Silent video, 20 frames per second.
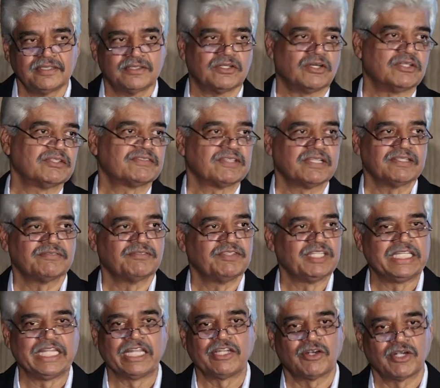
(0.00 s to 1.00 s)
Torch cells,
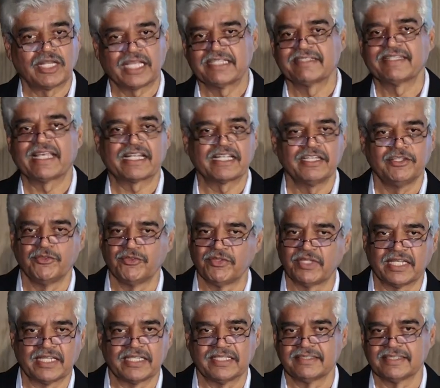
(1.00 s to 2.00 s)
we, they're not exactly
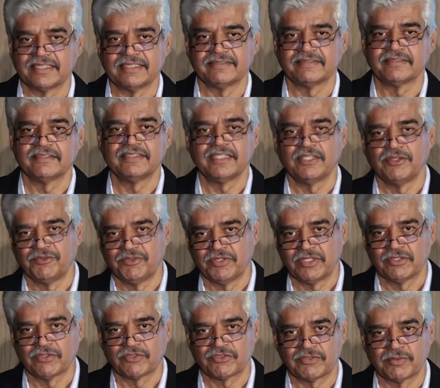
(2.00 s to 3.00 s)
using energizers, they're
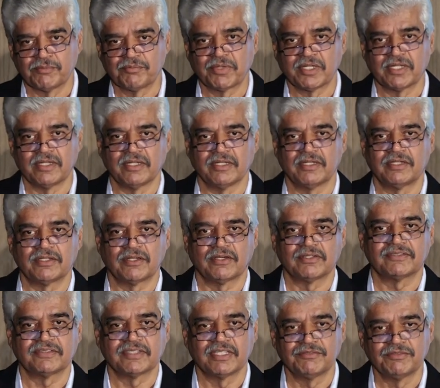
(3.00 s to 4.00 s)
using the simple
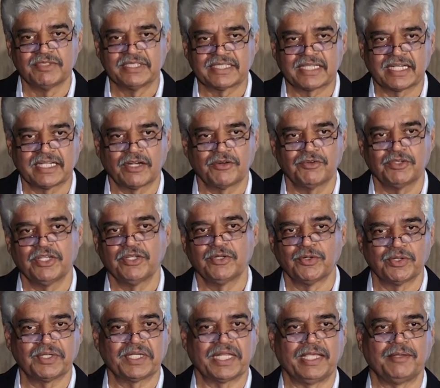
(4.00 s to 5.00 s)
torch cells which run out in
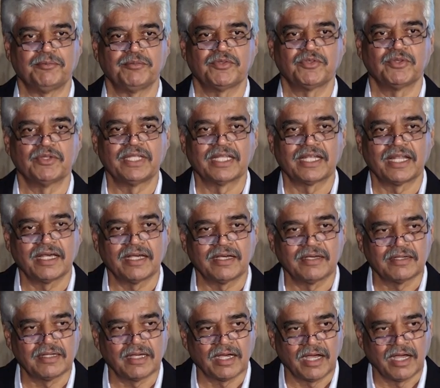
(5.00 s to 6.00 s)
no time. So there
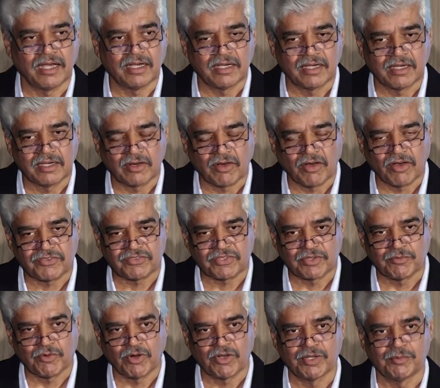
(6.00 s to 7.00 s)
are uh, costs
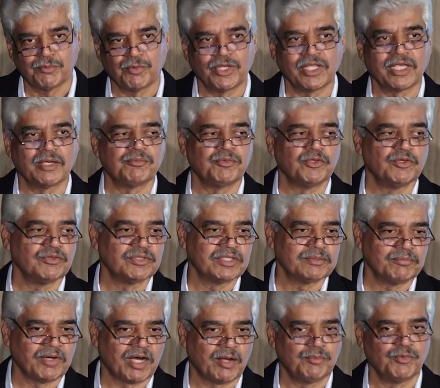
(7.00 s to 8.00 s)
involved in putting up even a
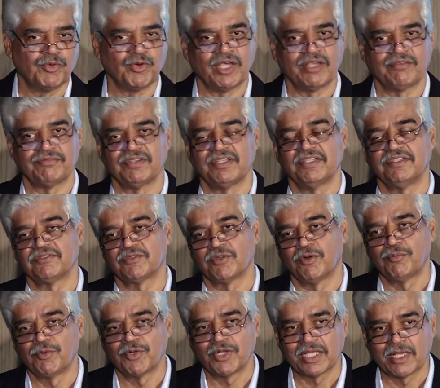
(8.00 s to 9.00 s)
barbed wire fence
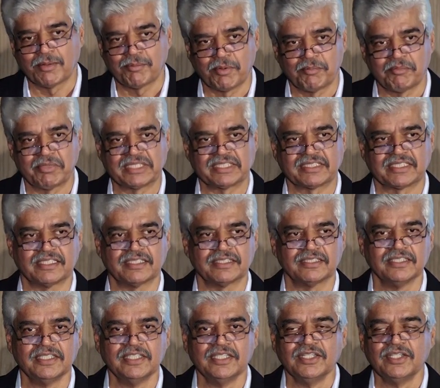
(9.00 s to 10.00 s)
or putting up a machan.
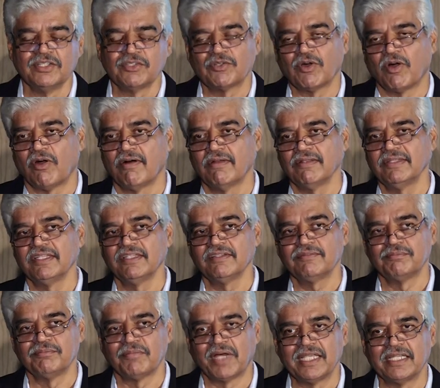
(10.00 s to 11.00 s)
So all
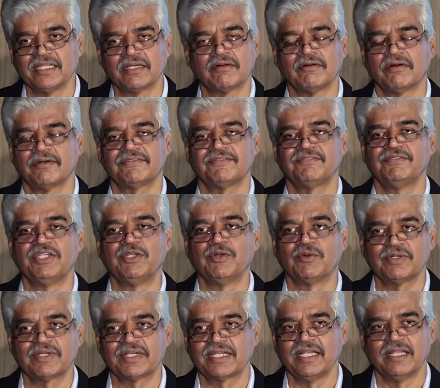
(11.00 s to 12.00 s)
these minor costs we
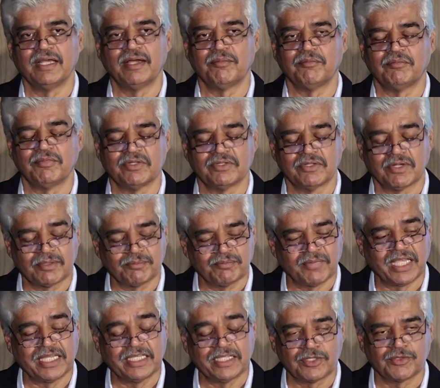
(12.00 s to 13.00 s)
don't, really, um, not
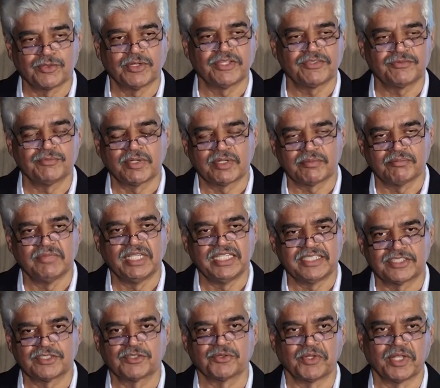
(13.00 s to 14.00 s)
minor to us but
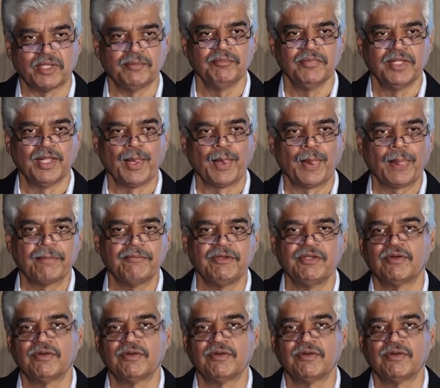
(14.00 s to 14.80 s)
major to them, we